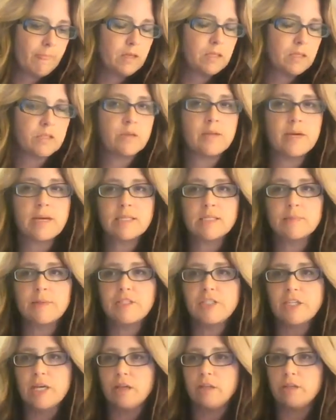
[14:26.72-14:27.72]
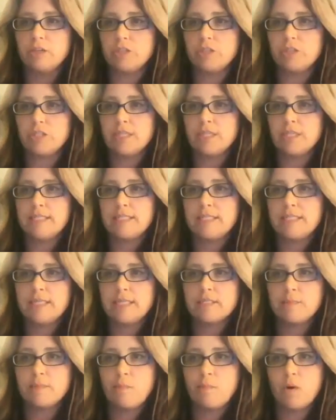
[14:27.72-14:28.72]
So that's my challenge, to get
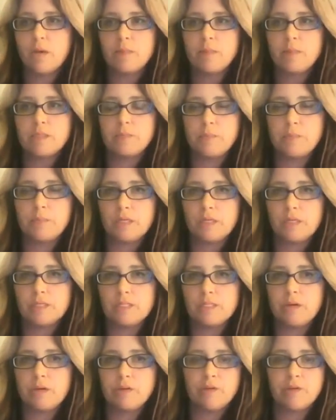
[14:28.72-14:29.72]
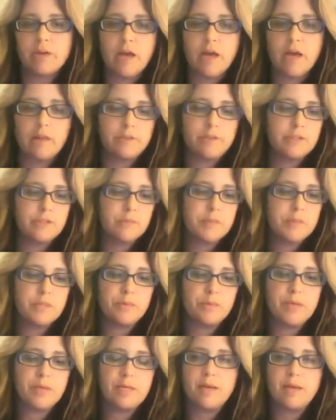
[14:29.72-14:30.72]
6 appointments booked on your calendar
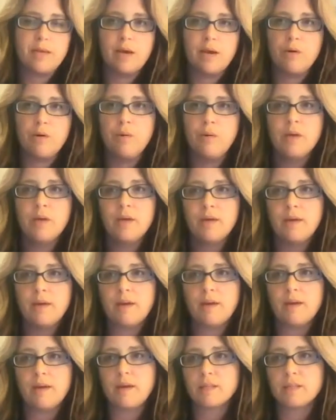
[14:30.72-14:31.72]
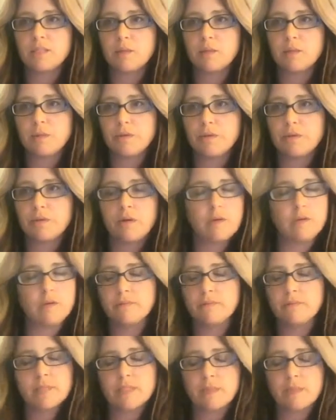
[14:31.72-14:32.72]
between now and
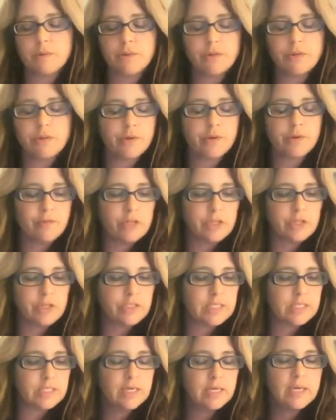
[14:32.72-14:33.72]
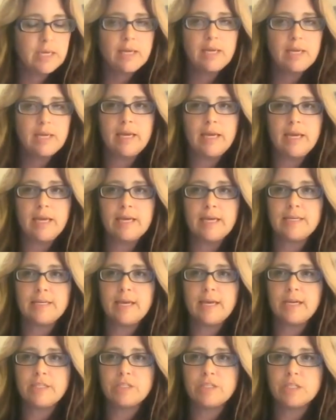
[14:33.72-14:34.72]
December 31st. And
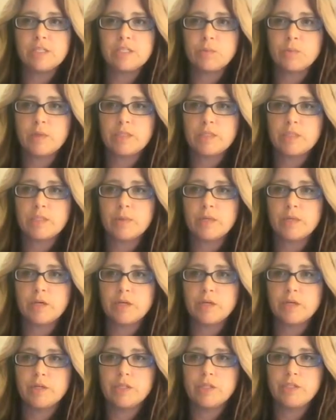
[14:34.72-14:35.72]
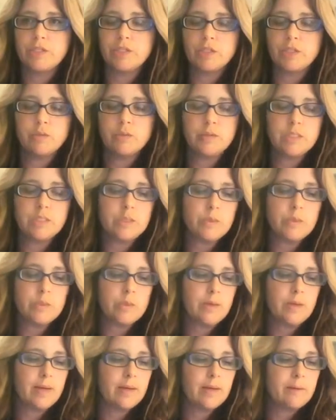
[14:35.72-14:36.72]
I just want to encourage you to